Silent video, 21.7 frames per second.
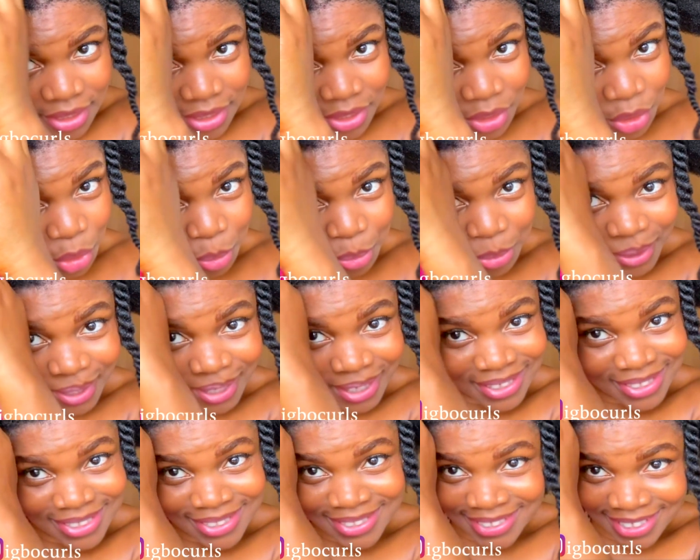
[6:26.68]
I hope you
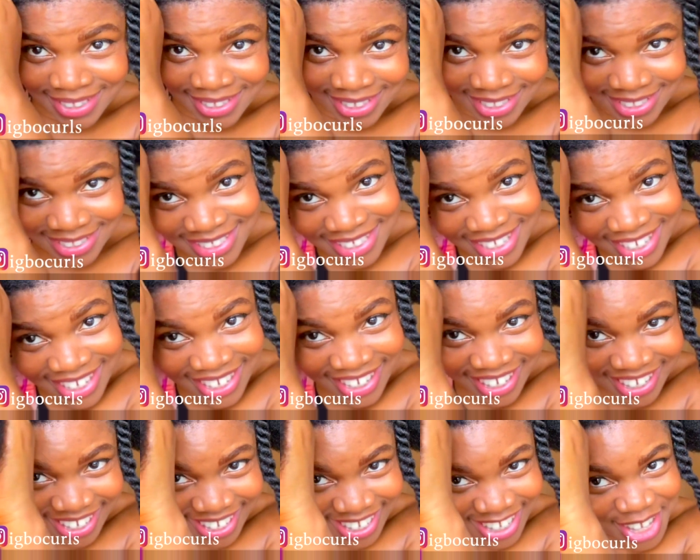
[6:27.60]
can see this.
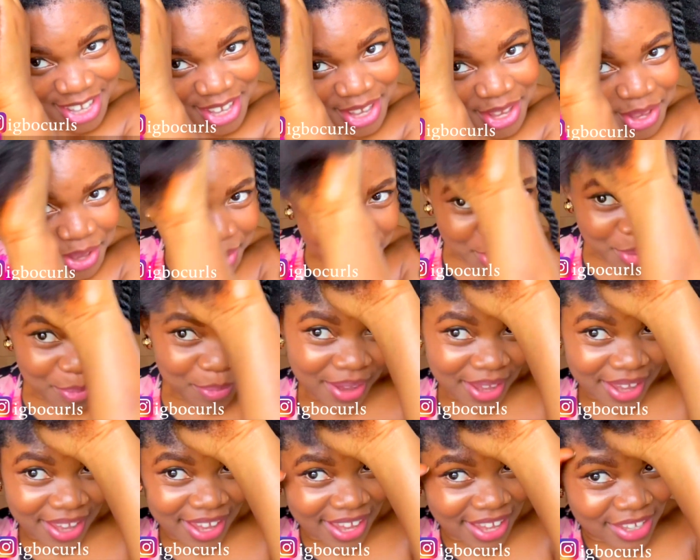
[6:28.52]

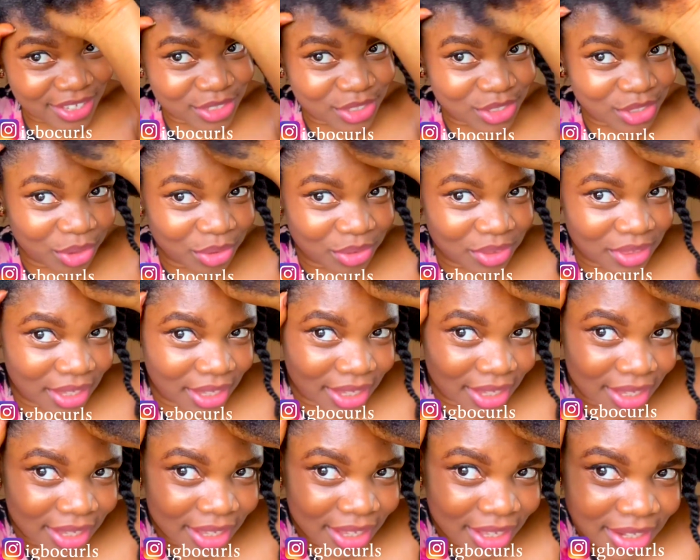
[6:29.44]
My hair is so
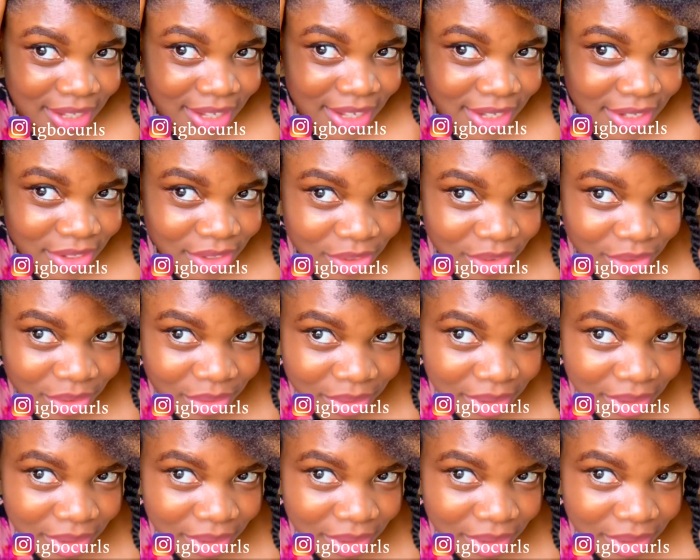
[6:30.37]
thick. And then you go